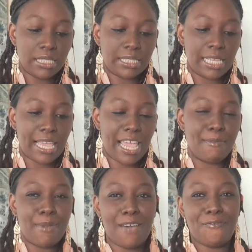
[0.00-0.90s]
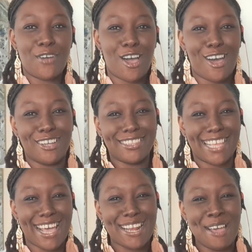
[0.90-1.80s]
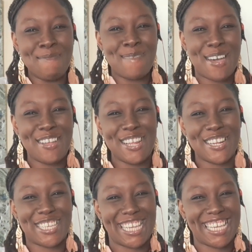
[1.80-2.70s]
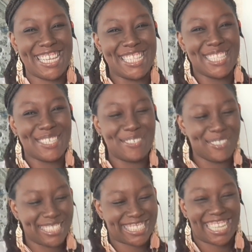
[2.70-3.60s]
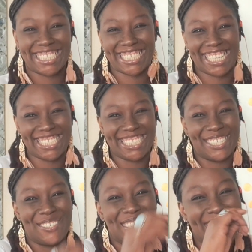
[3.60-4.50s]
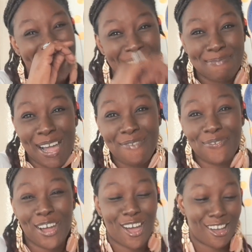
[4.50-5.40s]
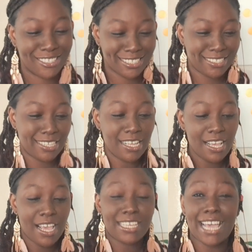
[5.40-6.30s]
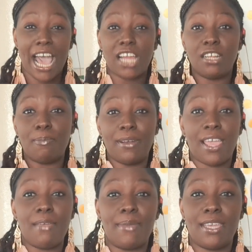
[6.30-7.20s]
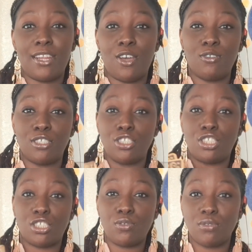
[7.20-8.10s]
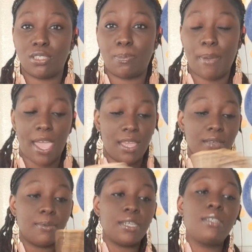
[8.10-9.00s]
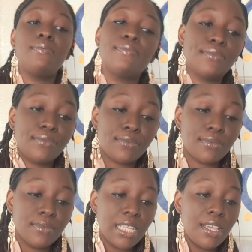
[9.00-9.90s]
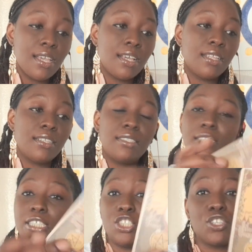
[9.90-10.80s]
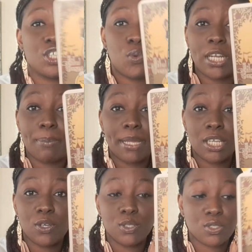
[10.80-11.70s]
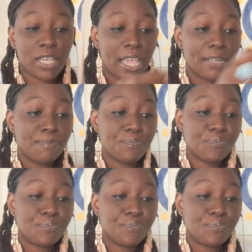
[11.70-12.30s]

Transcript: It said, ain't my fault that I'm out here getting loose. That's the next note. It ain't my fault. Gotta blame it on the juice, baby. Because you're the queen of pentacles, okay?